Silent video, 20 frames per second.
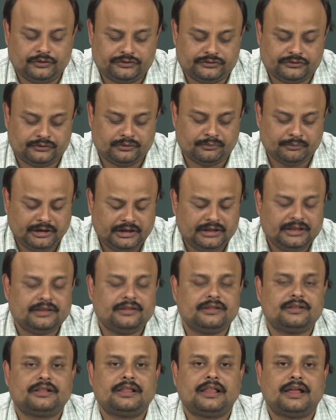which is the
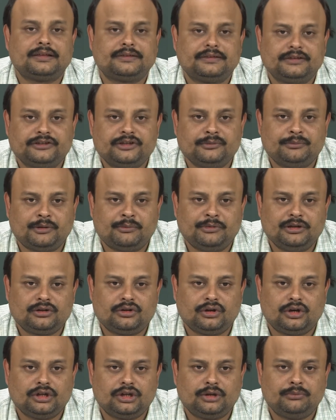main class is the bubble
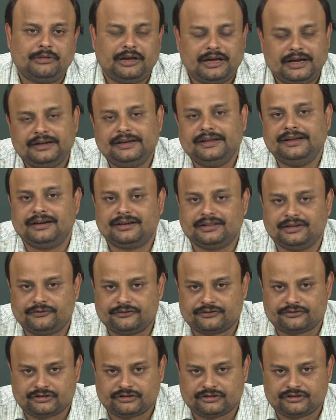column and airlift